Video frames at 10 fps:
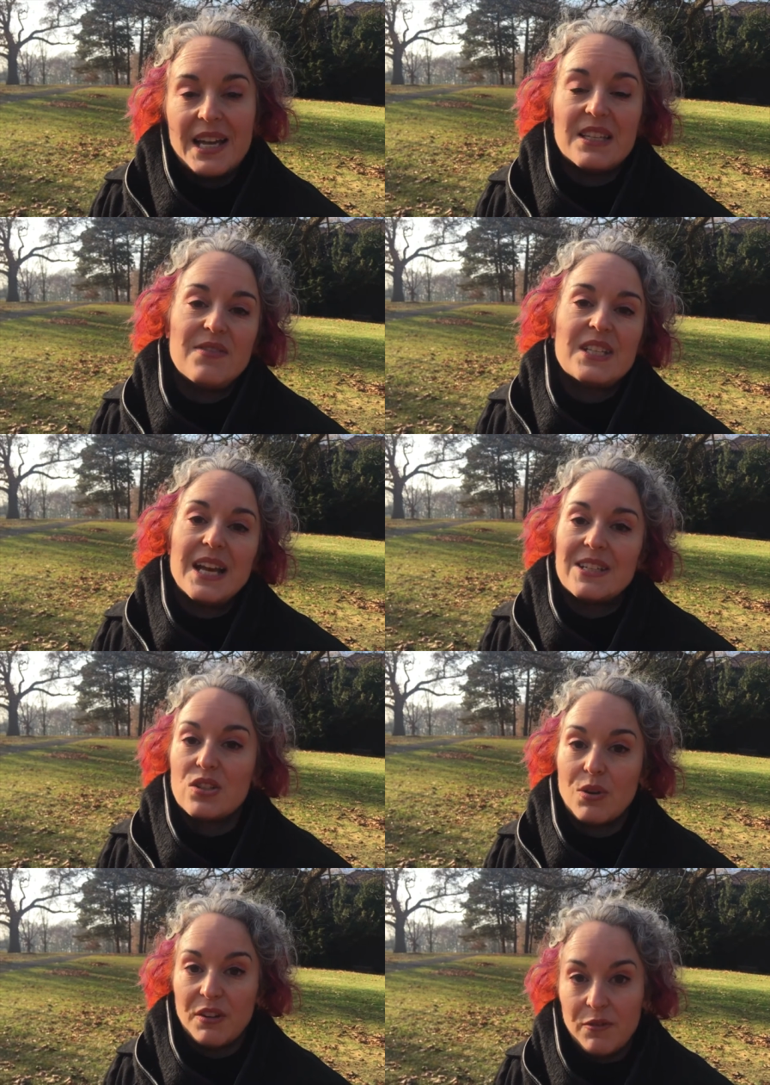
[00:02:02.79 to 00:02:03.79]
as if it's as
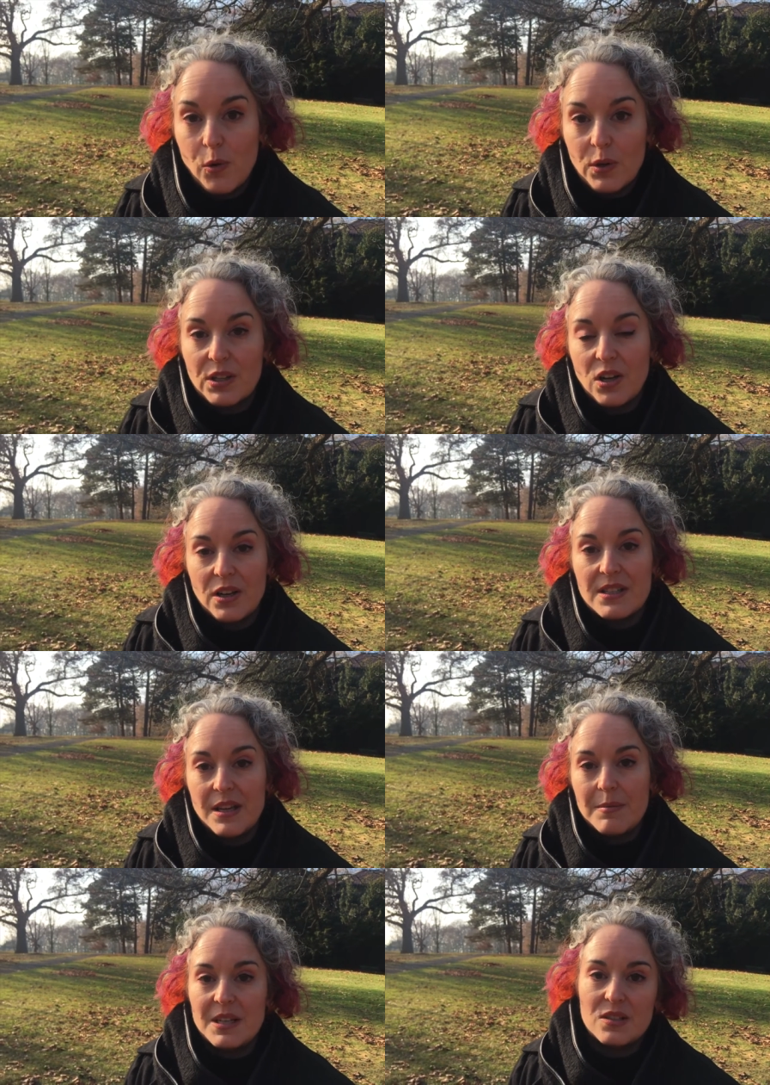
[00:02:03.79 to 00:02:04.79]
straightforward a
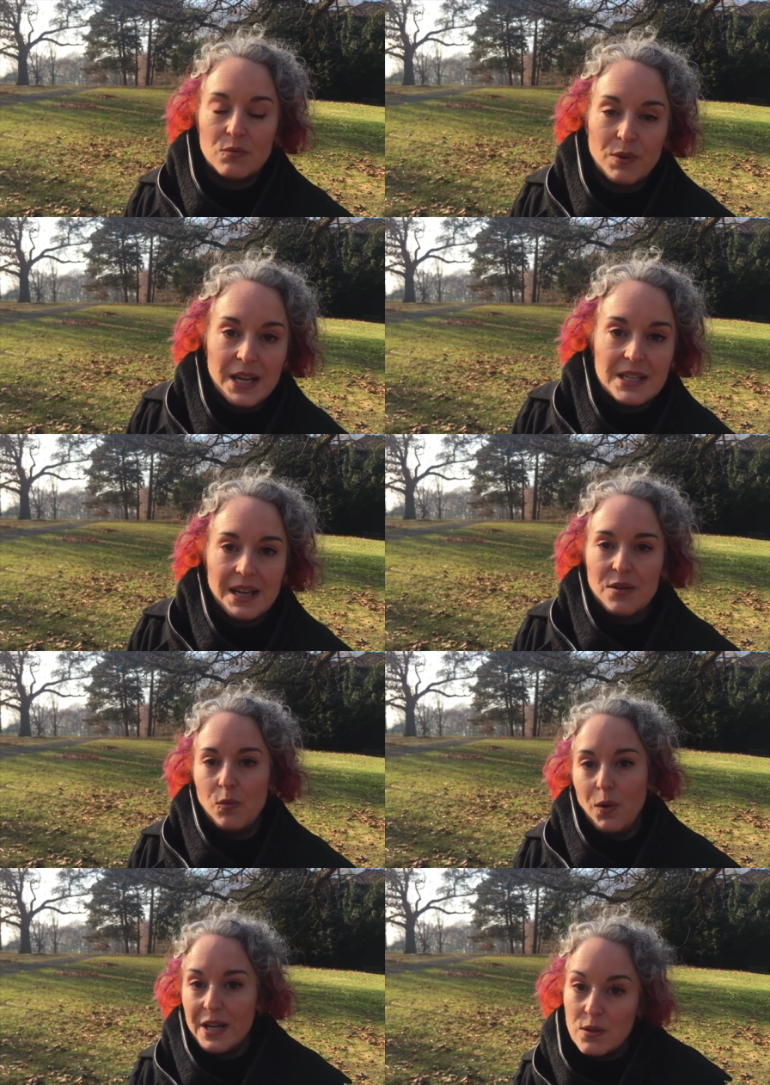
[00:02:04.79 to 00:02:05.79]
concept as red
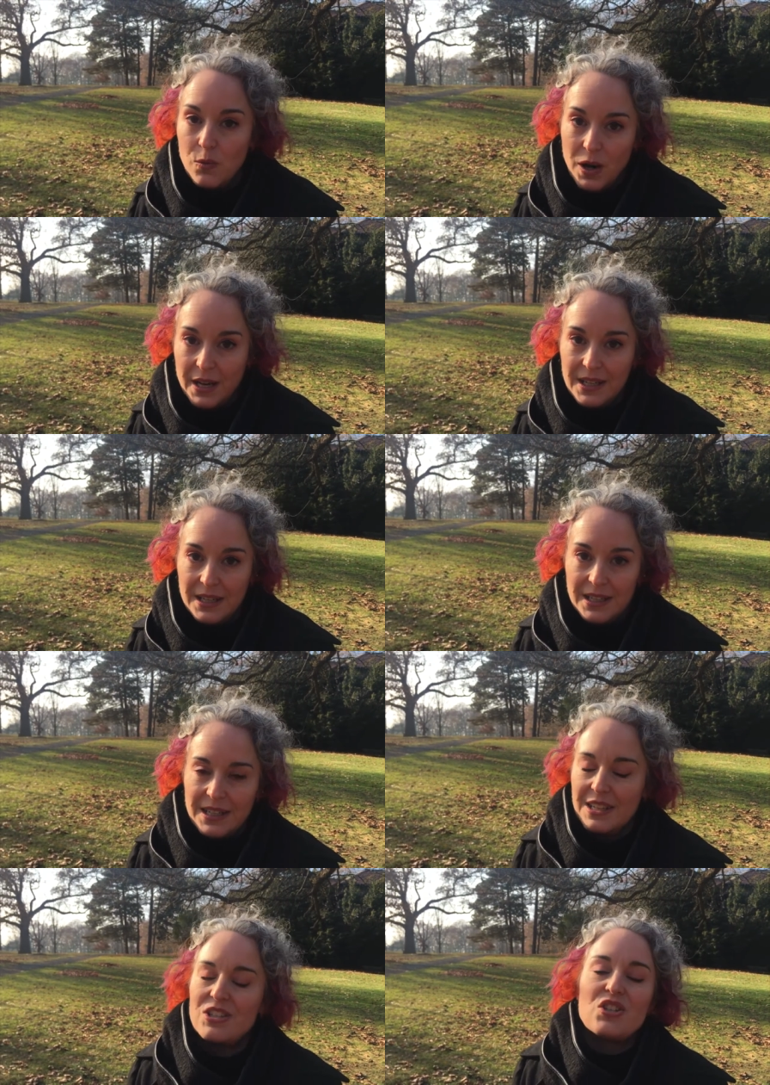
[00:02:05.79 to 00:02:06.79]
and white wine,
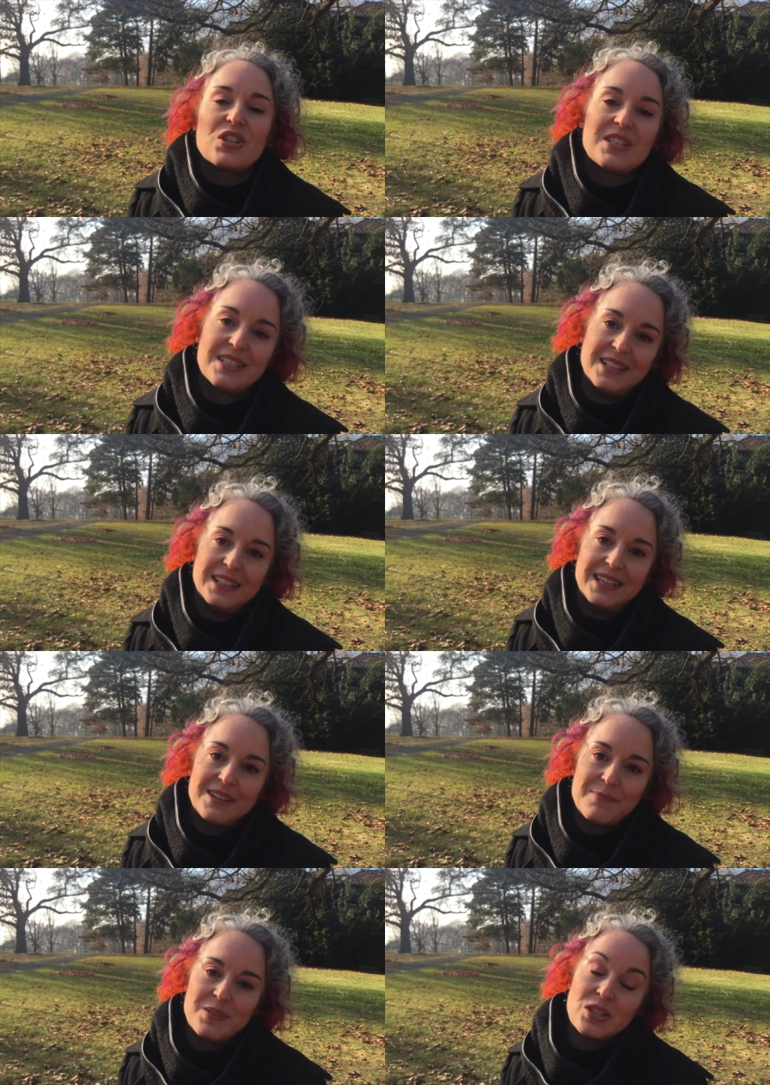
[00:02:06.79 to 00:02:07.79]
is just
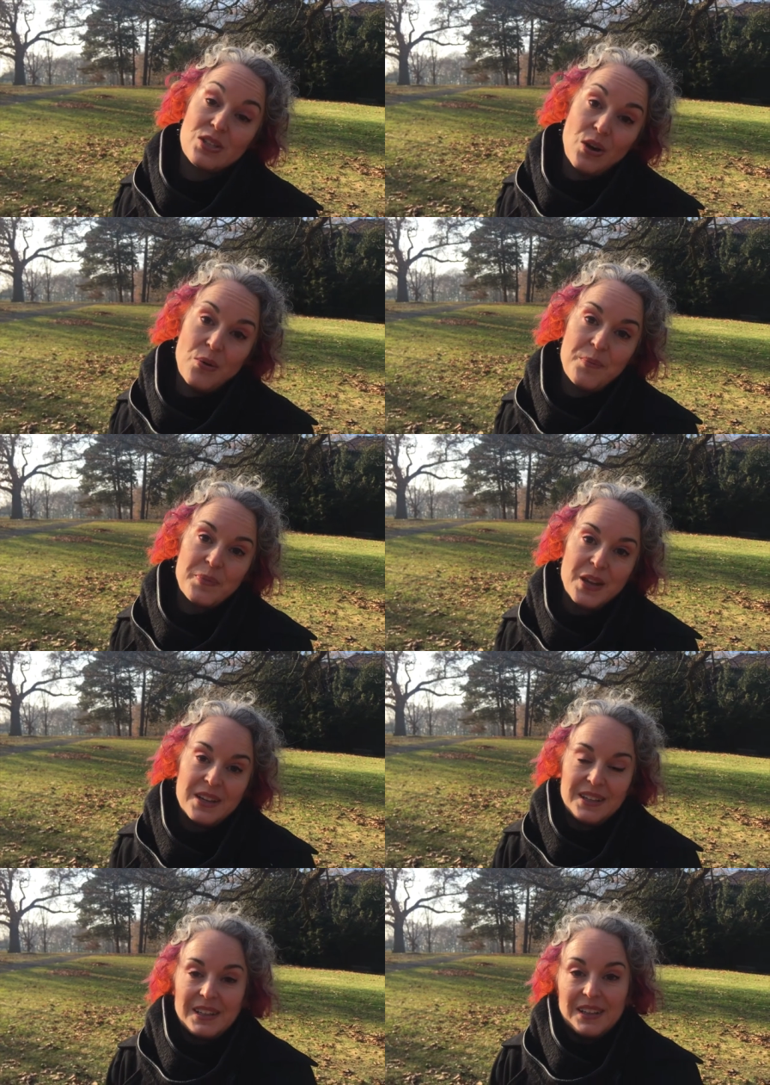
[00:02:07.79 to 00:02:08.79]
silly. So,
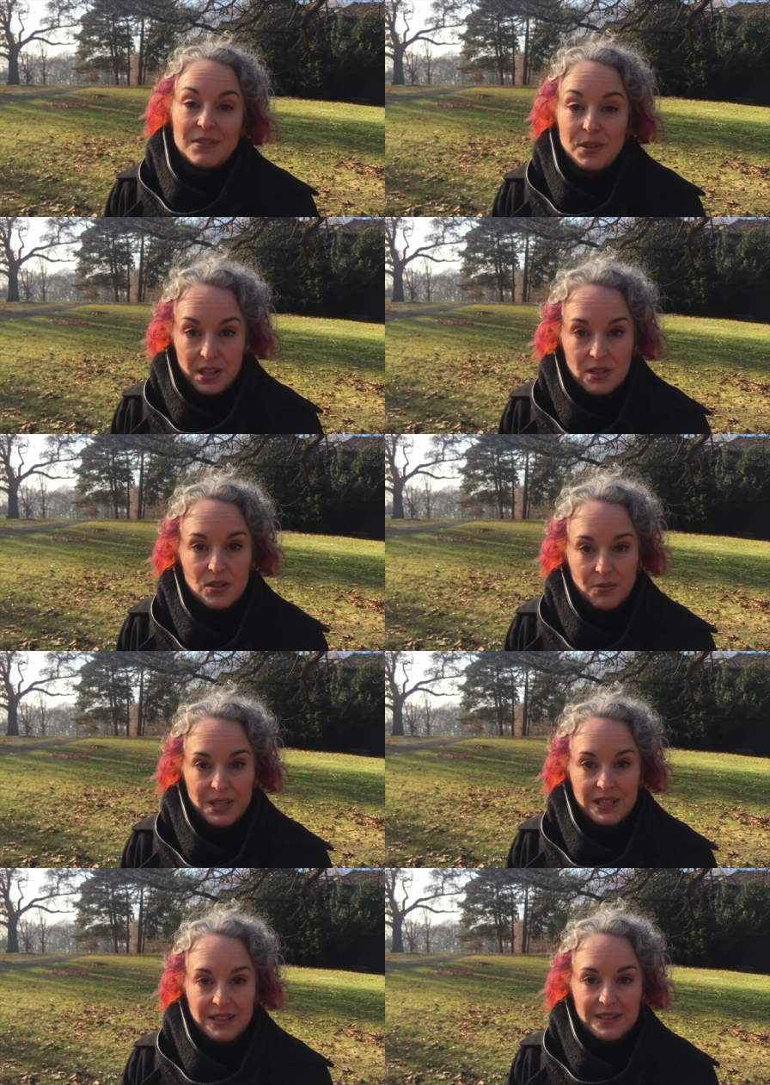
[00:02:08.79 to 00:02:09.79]
for these two
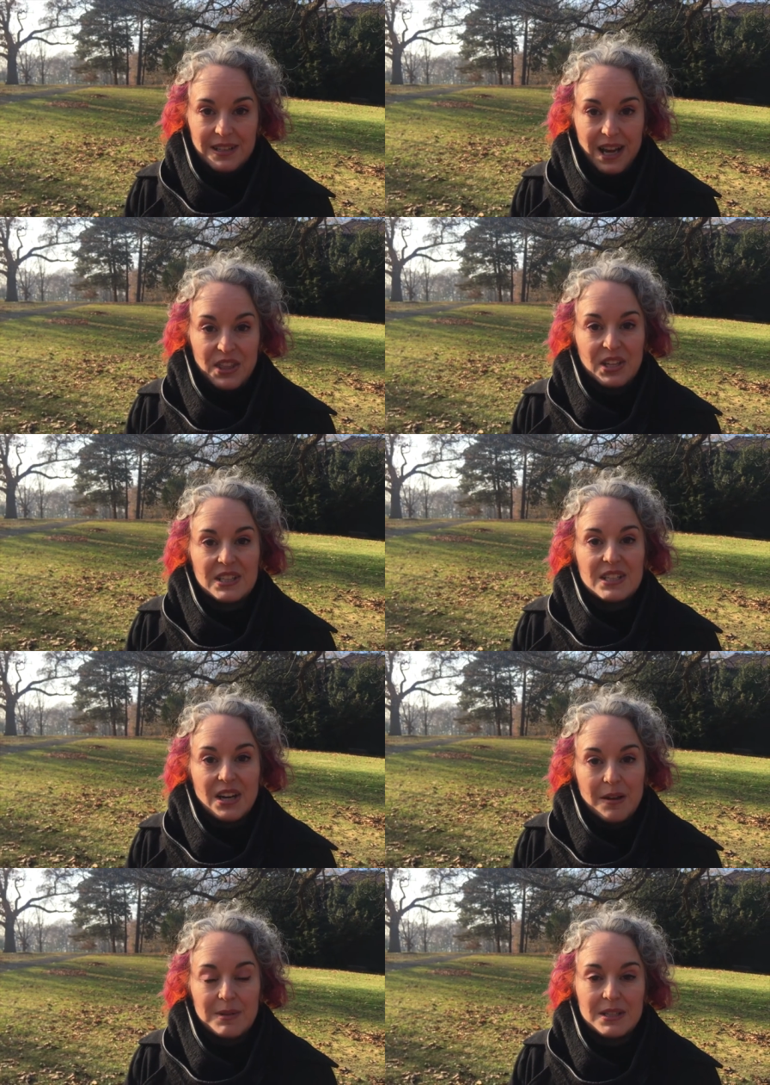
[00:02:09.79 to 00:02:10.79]
reasons, I think it's
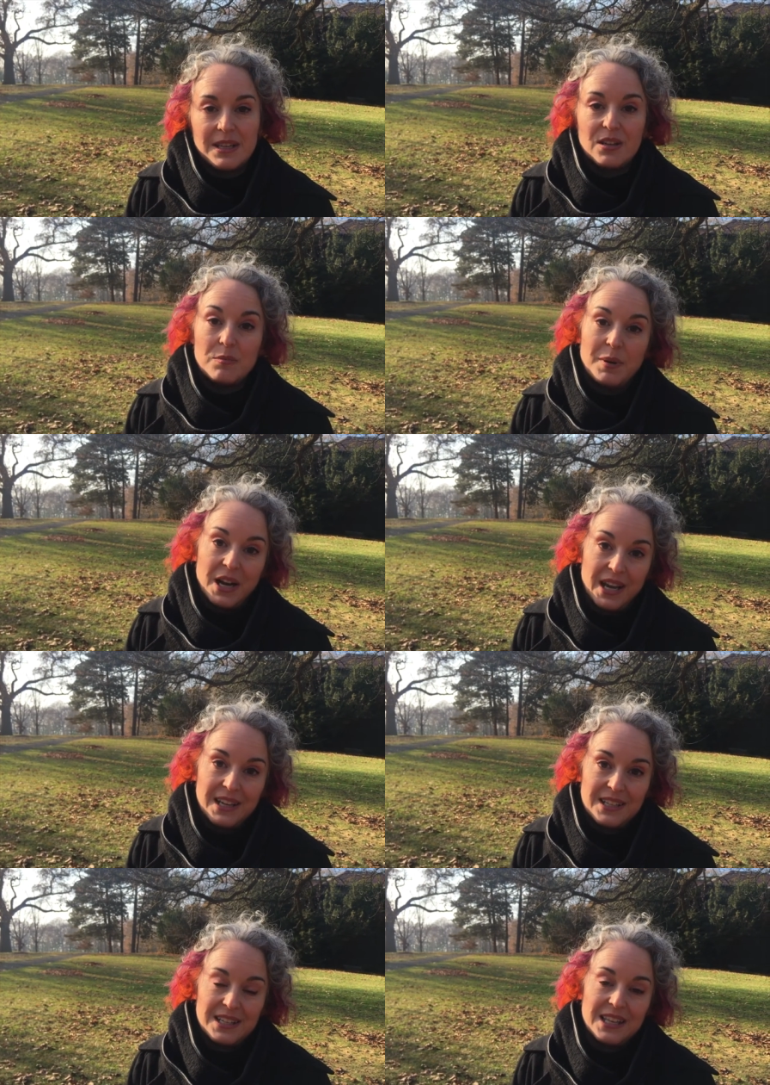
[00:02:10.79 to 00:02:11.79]
time to say
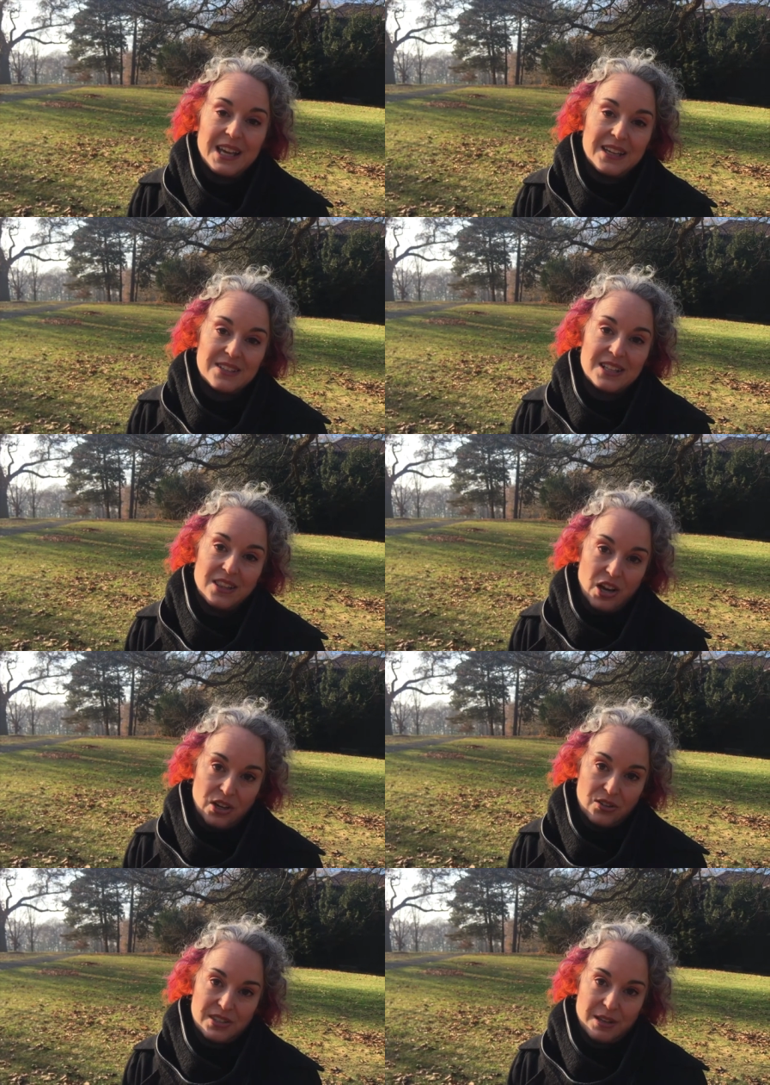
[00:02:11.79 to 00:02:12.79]
goodbye to the ales and
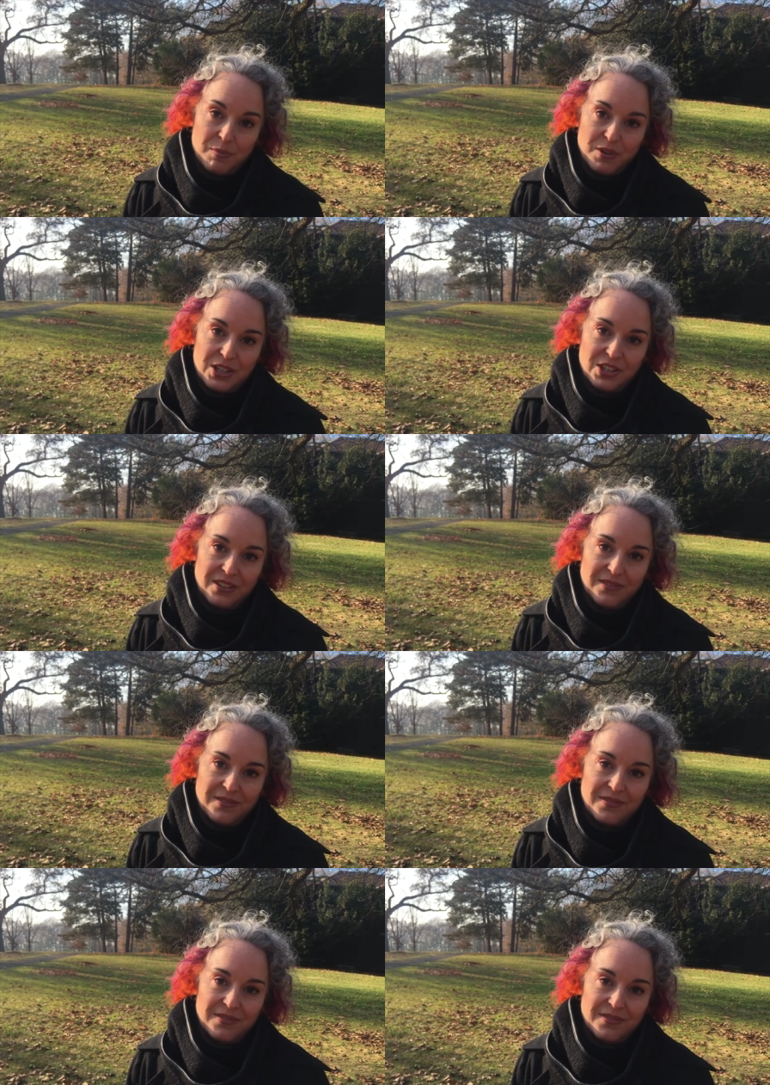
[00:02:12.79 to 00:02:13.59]
lagers separation.